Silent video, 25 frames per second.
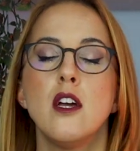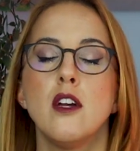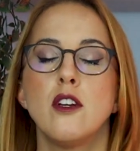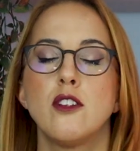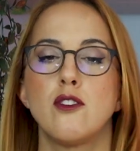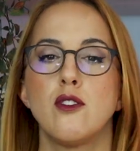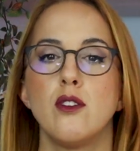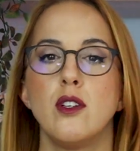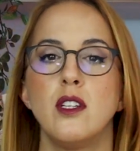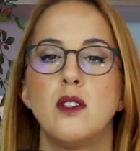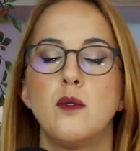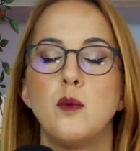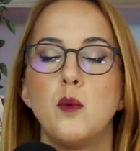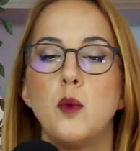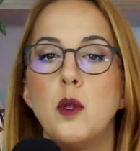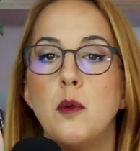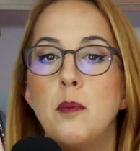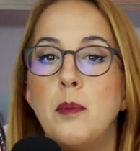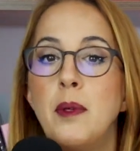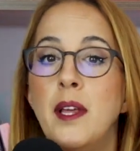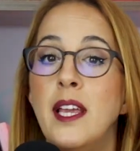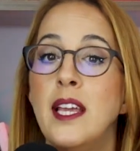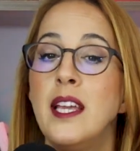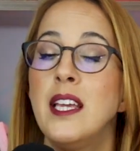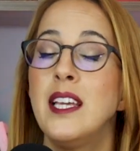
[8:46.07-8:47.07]
So it will
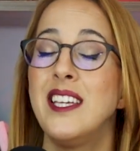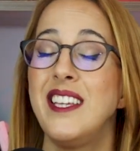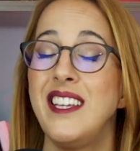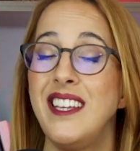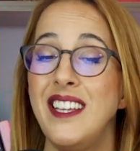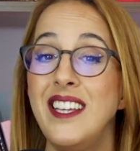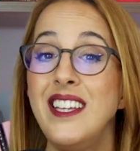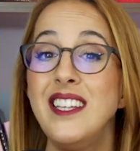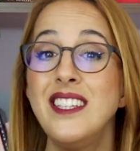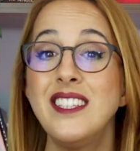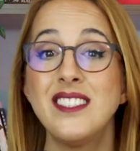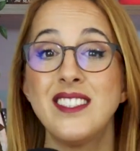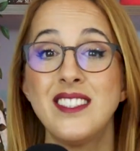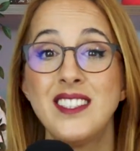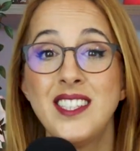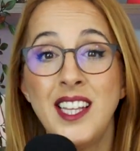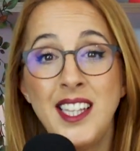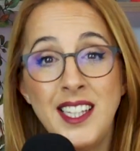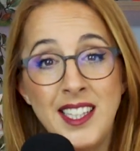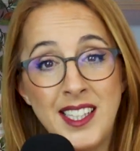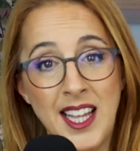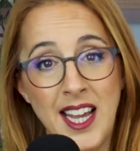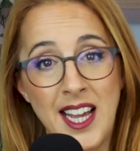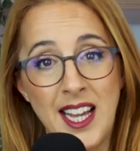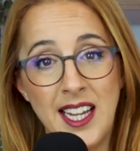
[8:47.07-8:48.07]
be, he
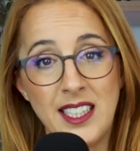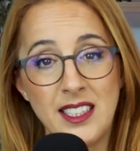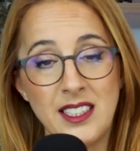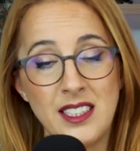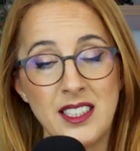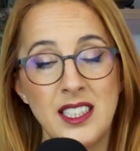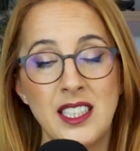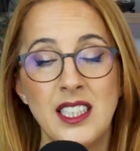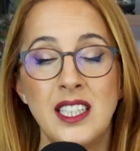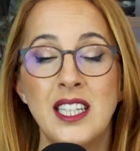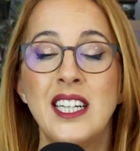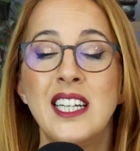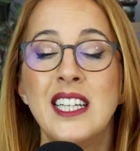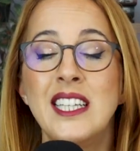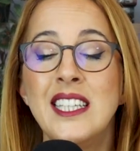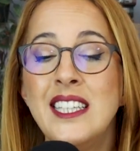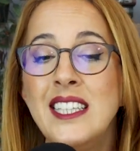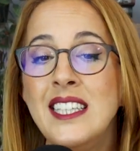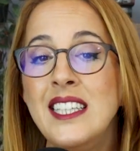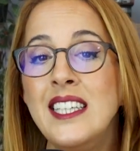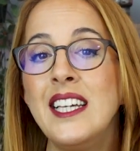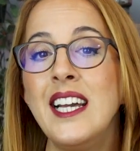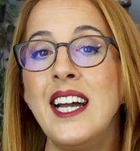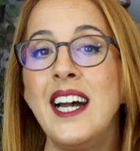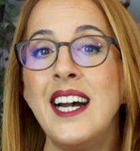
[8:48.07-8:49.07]
said that
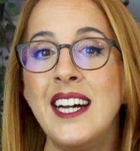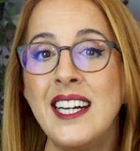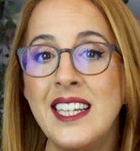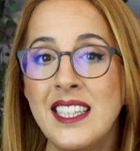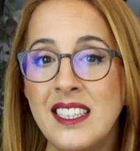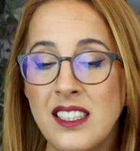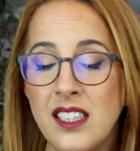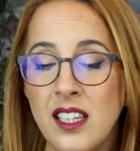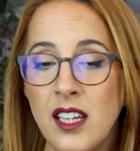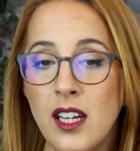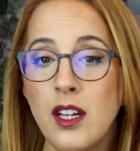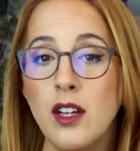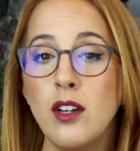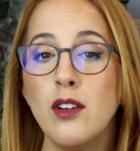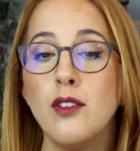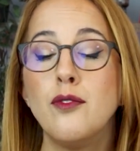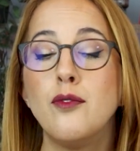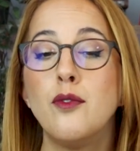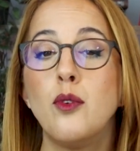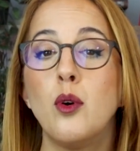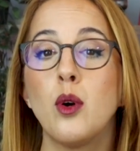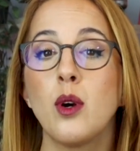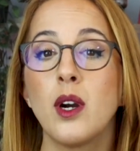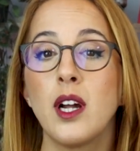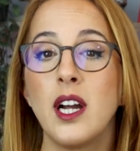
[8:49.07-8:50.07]
he had
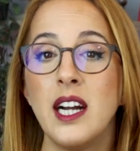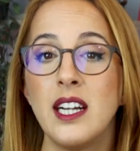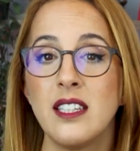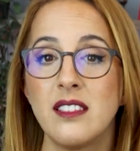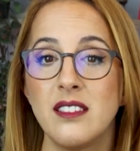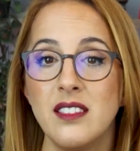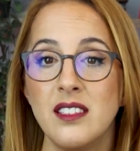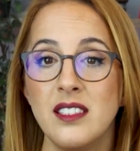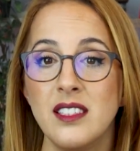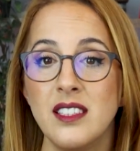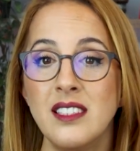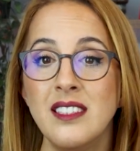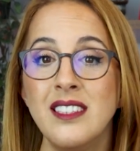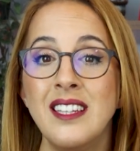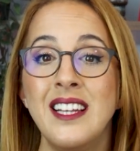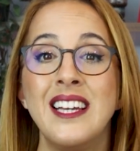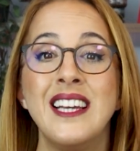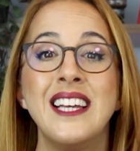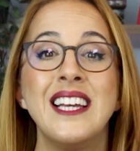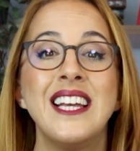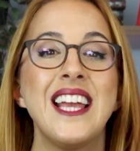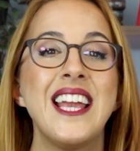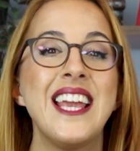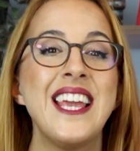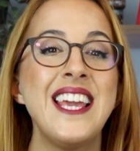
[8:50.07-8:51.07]
forgotten
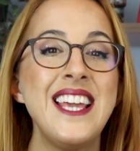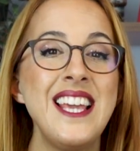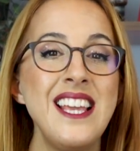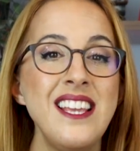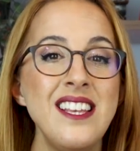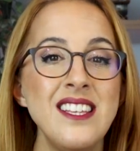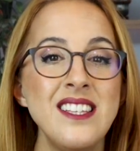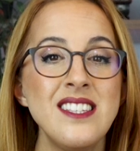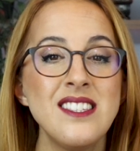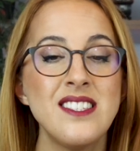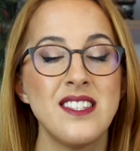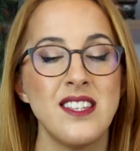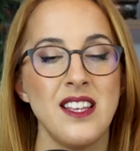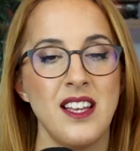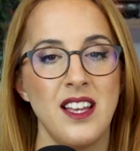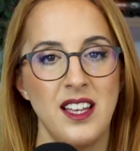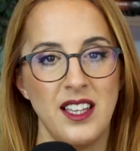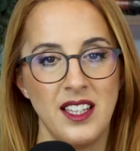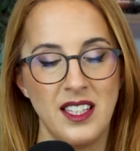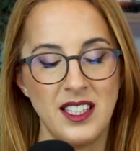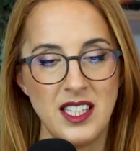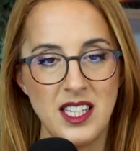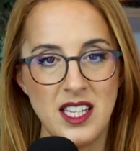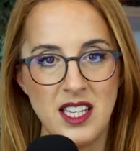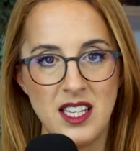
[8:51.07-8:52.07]
his
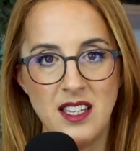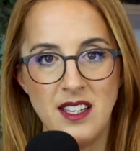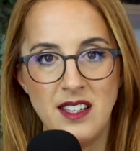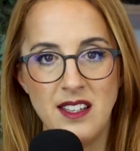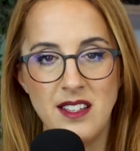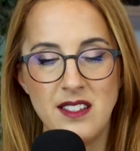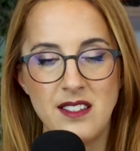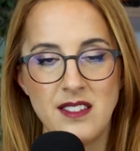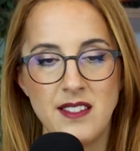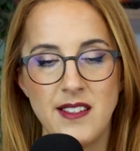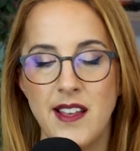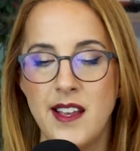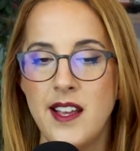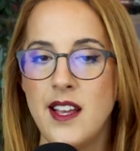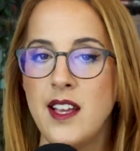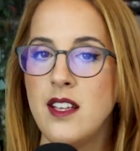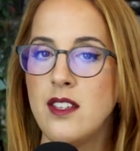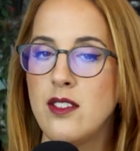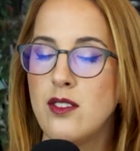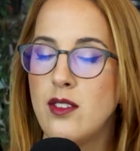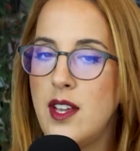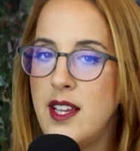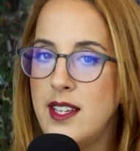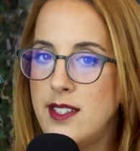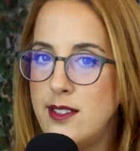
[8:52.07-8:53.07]
keys.
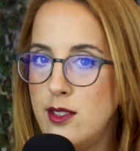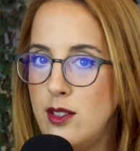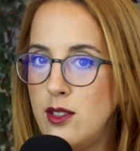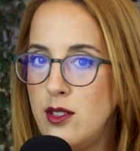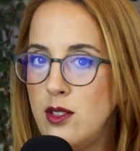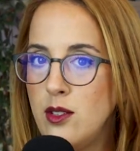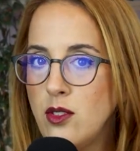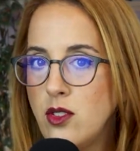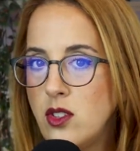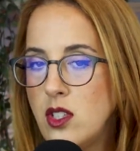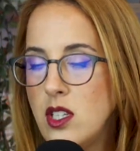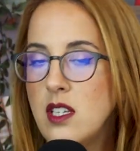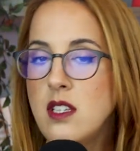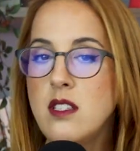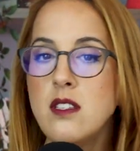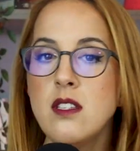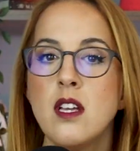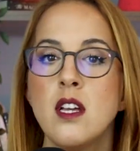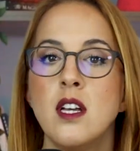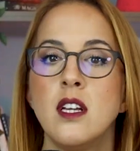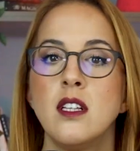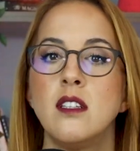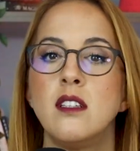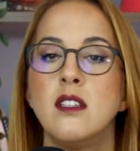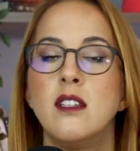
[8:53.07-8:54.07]
So as you notice,
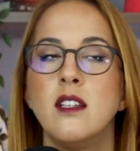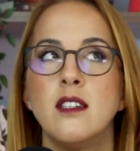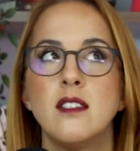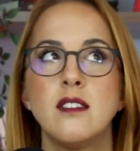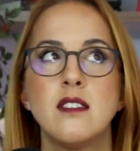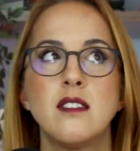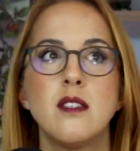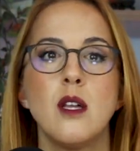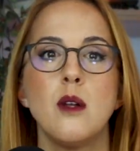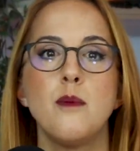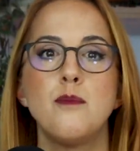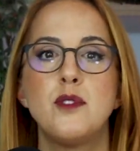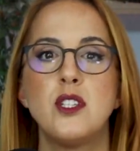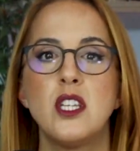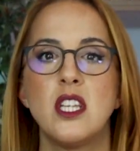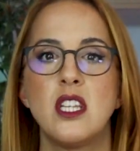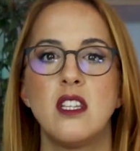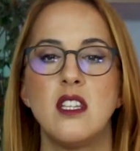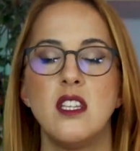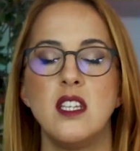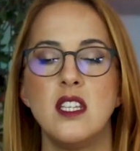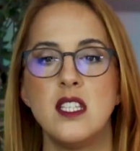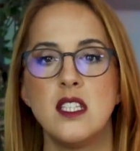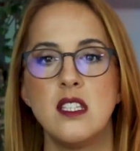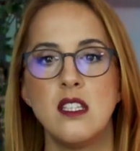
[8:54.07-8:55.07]
the
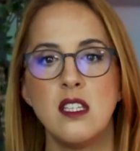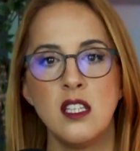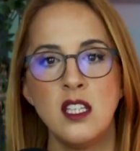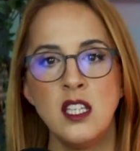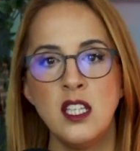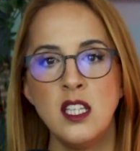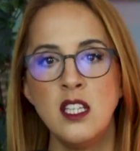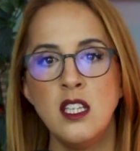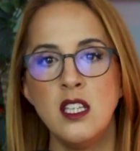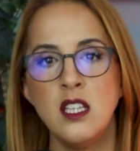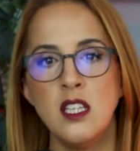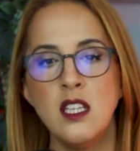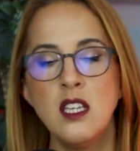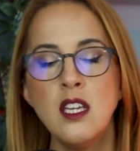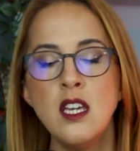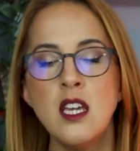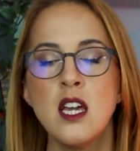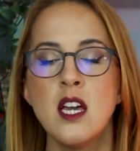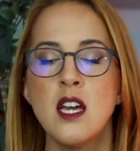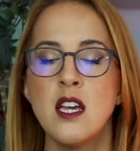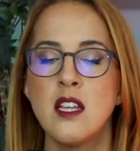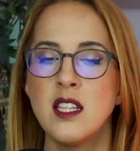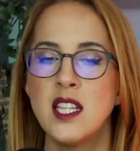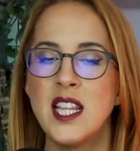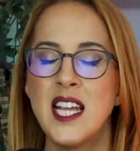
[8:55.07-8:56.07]
subject is he.
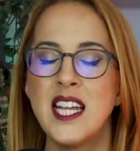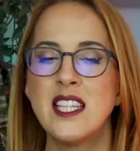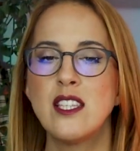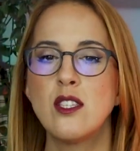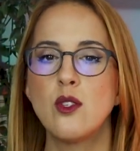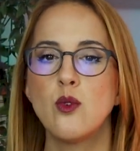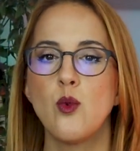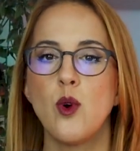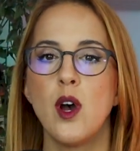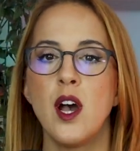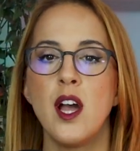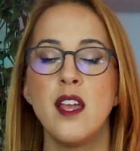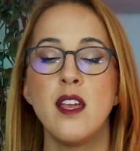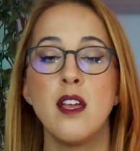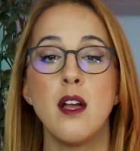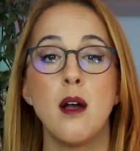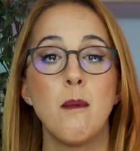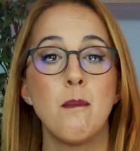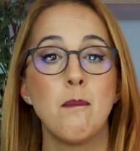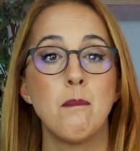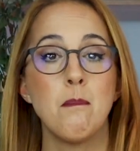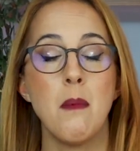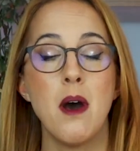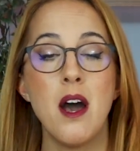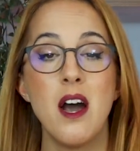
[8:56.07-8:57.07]
That's why
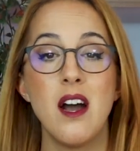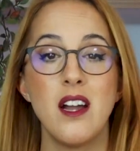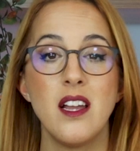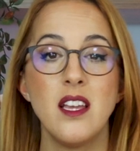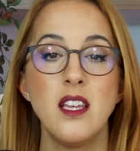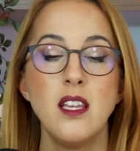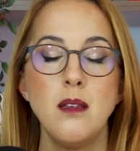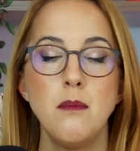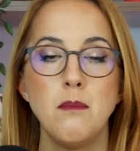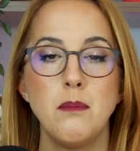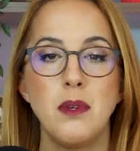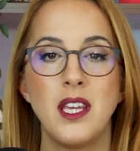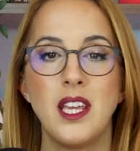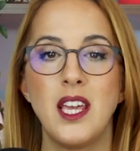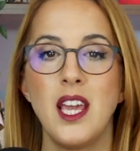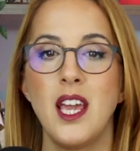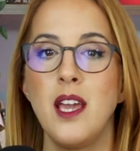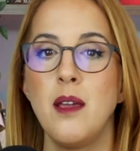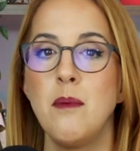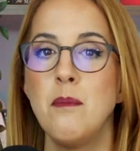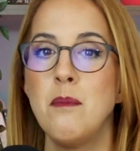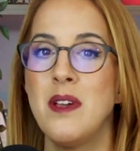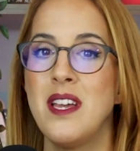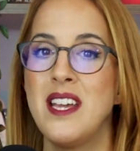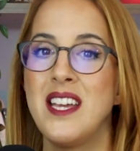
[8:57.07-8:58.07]
my
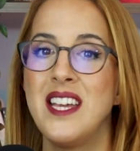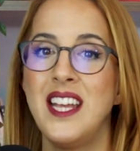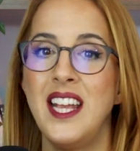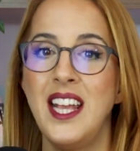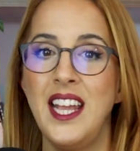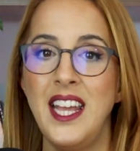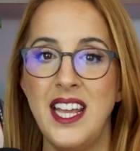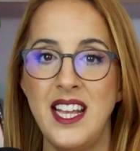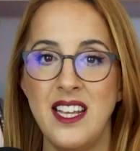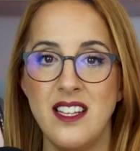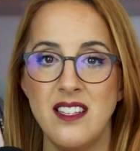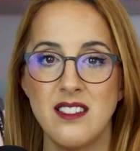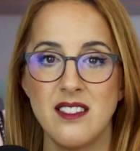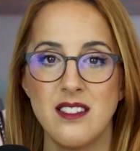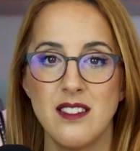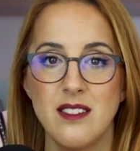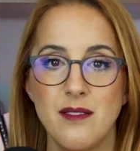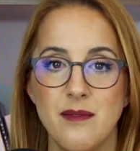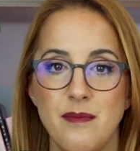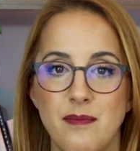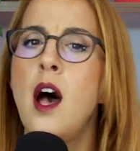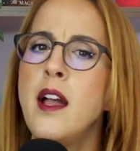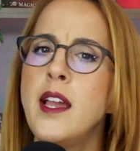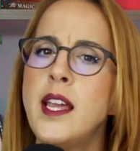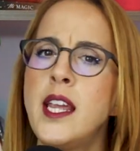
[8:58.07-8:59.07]
became his.
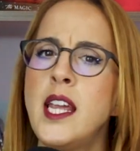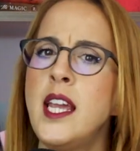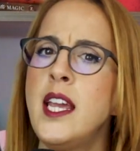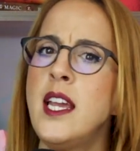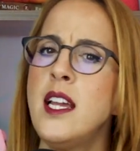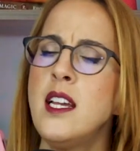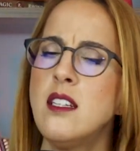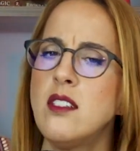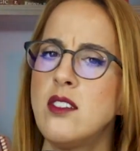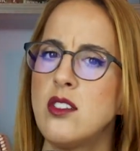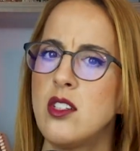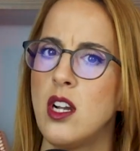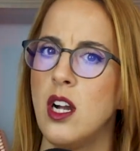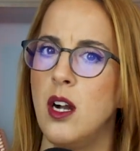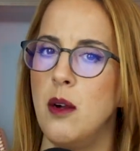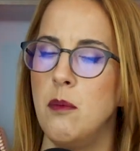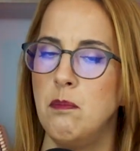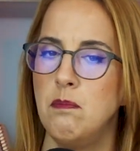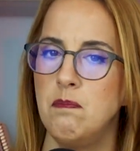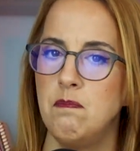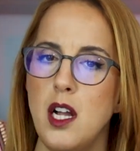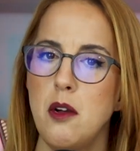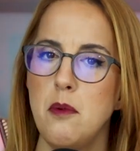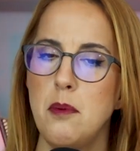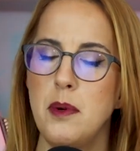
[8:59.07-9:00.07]
I can't come.
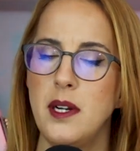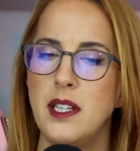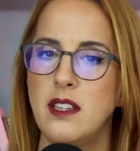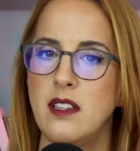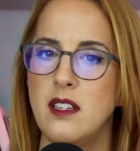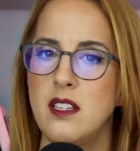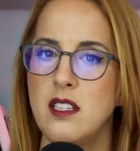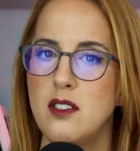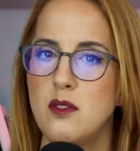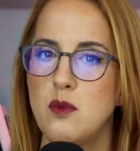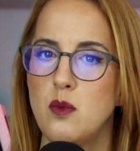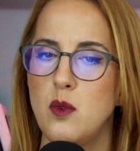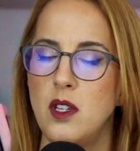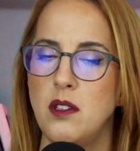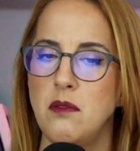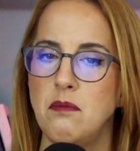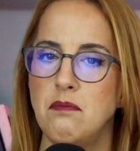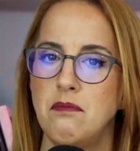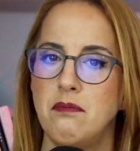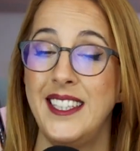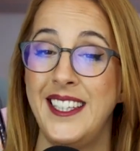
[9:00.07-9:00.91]
How about this one?